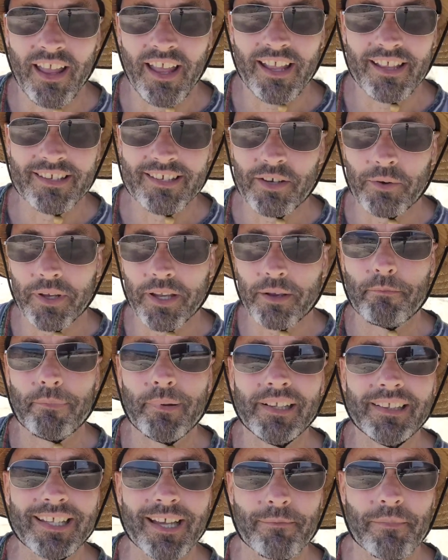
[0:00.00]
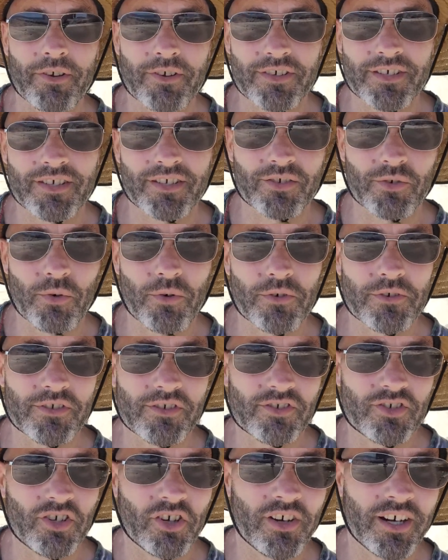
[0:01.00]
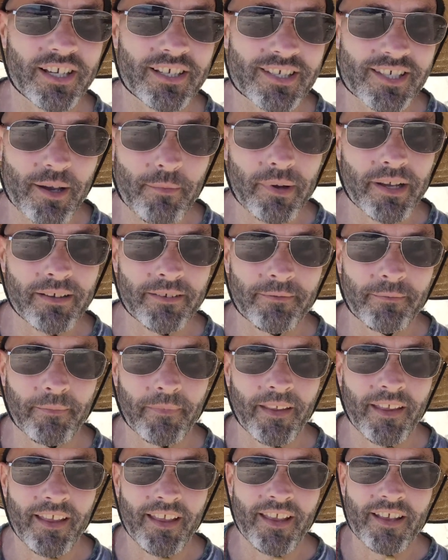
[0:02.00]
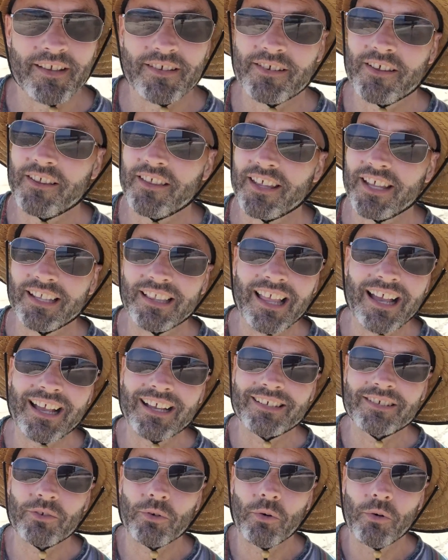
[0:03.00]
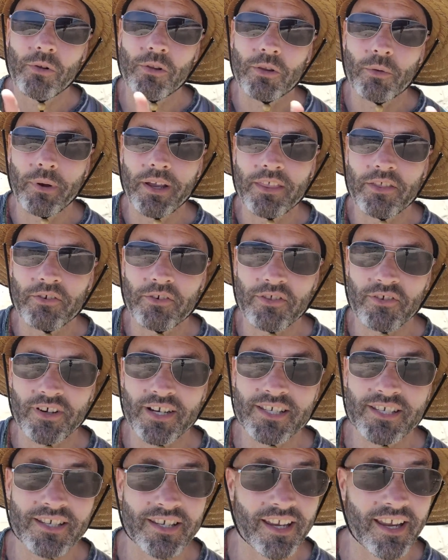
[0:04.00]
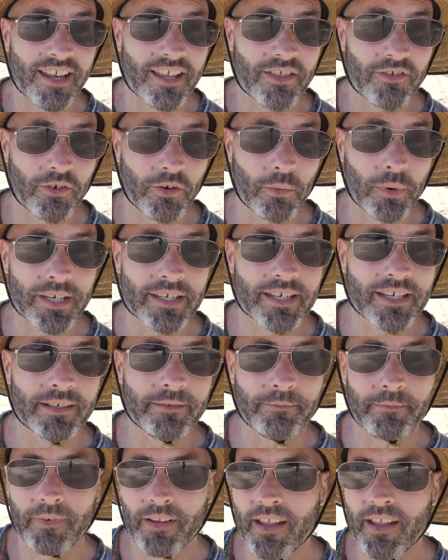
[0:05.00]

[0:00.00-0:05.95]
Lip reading: And so build up those stores during summer so that they last all the way through the rest of the year through winter,